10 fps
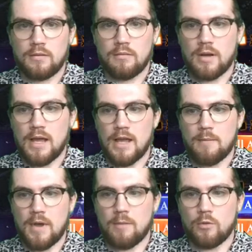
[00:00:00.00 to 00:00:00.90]
Right,
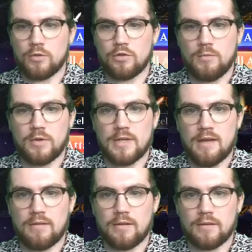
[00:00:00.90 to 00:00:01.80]
I'm going to assume he doesn't
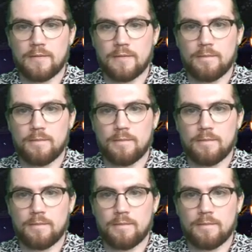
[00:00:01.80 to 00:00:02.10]
have anything.